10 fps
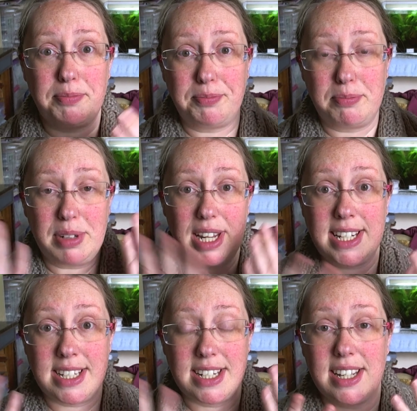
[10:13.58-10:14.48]

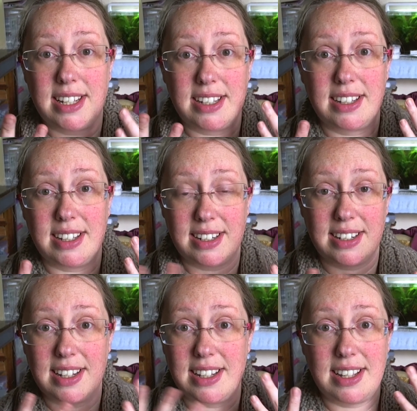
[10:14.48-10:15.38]
blended it, and
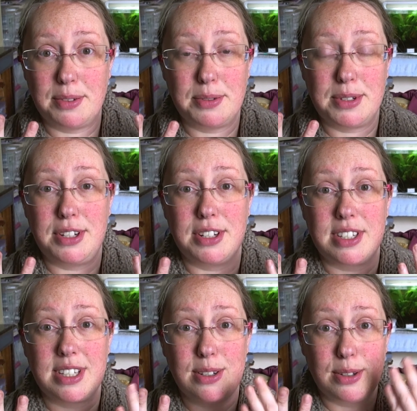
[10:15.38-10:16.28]
it was
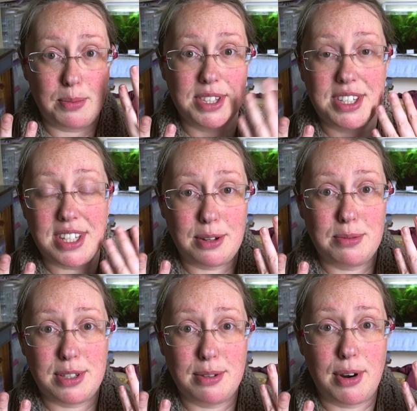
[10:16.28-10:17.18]
just the one side
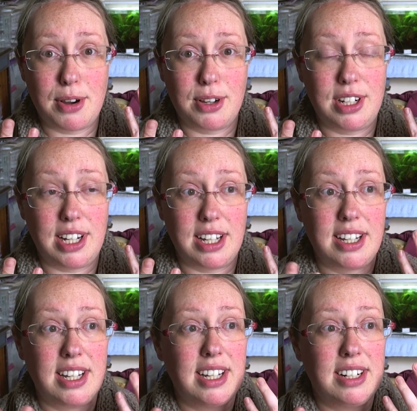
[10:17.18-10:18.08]
was the wrong colour,
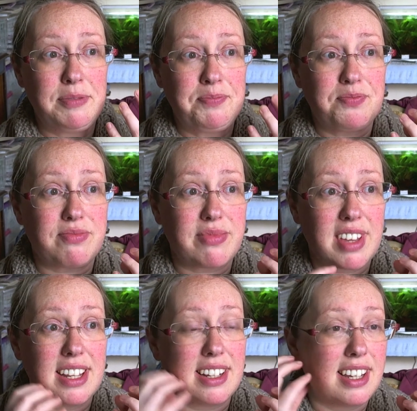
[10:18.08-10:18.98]

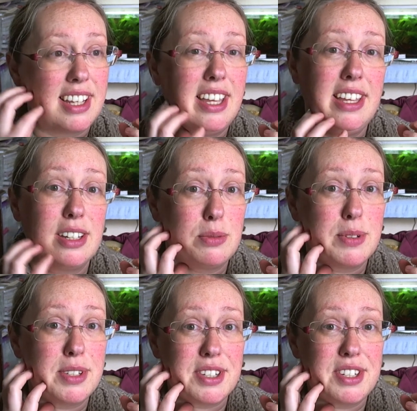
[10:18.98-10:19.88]
and like here
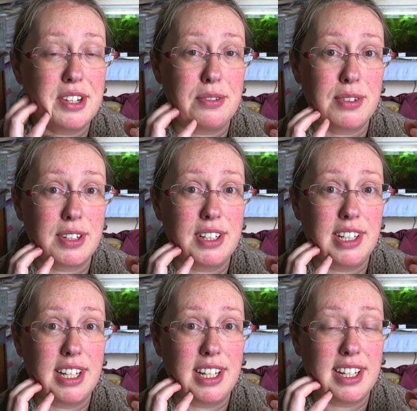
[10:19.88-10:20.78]
was a different
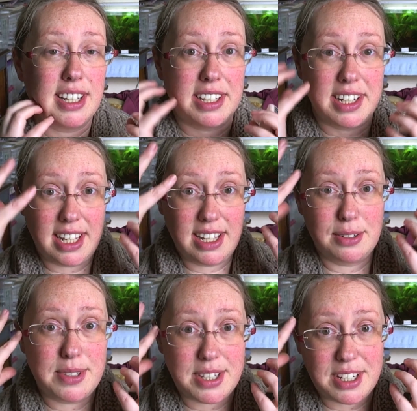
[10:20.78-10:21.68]
colour and here
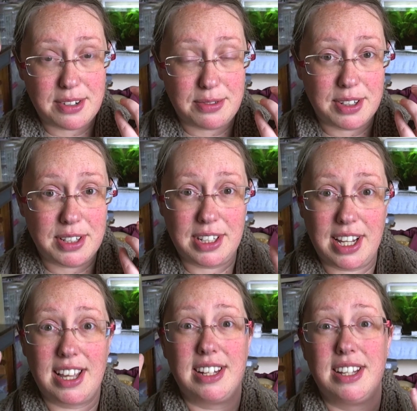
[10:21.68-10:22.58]
was a different
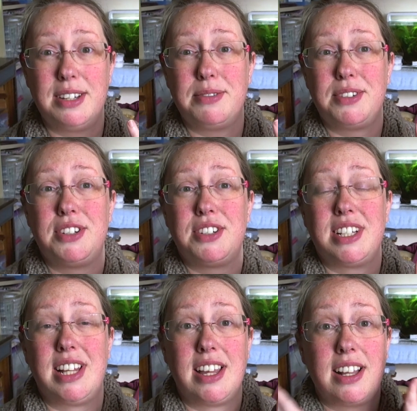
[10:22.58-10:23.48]
colour, and it was just
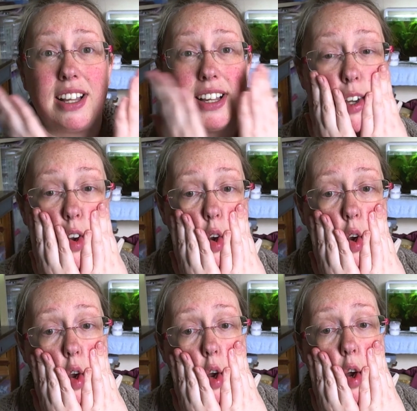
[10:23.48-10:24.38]
like,
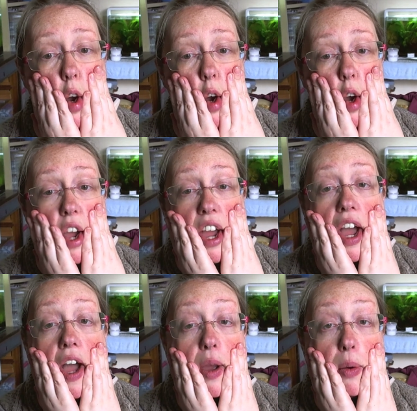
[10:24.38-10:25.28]
oh,
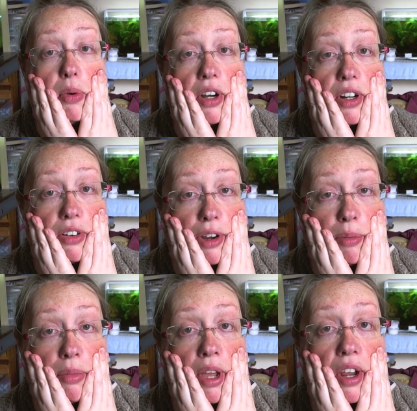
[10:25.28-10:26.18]
I walked
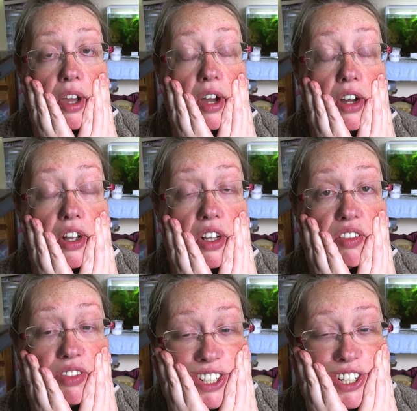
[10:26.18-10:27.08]
around Meadowhall
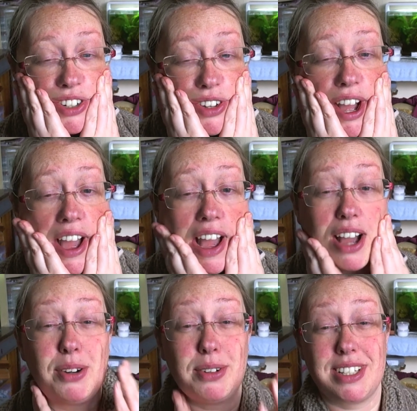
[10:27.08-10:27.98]
for 2
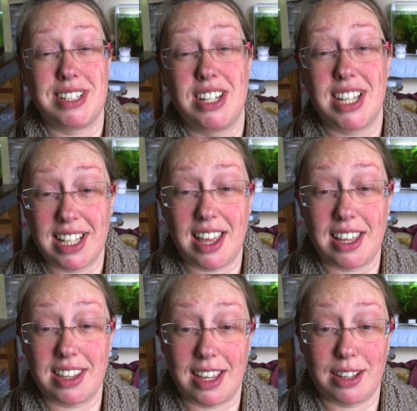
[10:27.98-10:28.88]
hours looking like
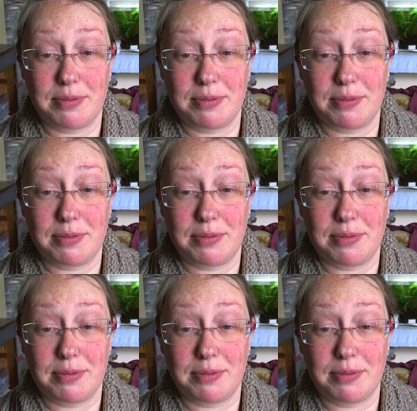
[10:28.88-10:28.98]
that.